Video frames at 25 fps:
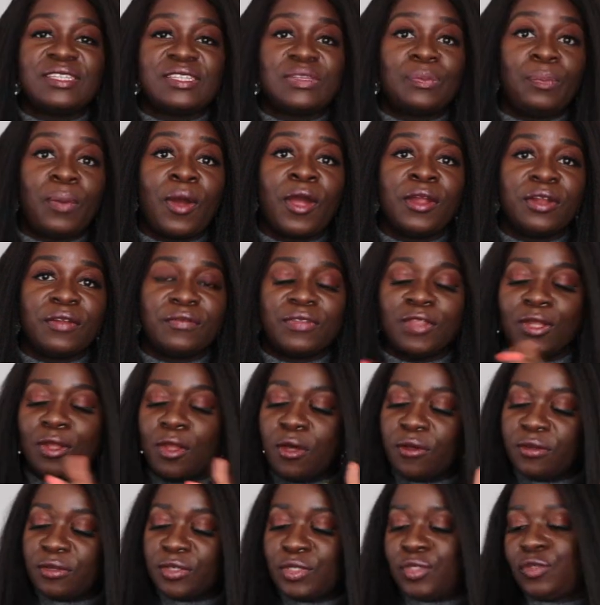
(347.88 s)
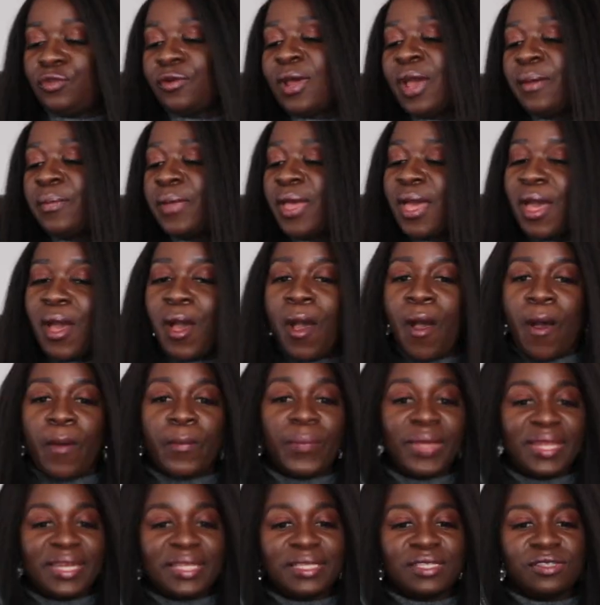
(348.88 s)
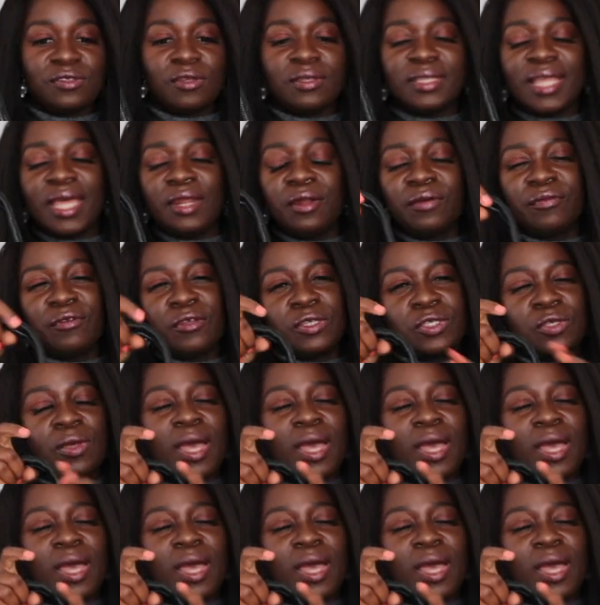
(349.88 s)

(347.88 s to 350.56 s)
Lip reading: is part of the longer strap. But it's not that obvious.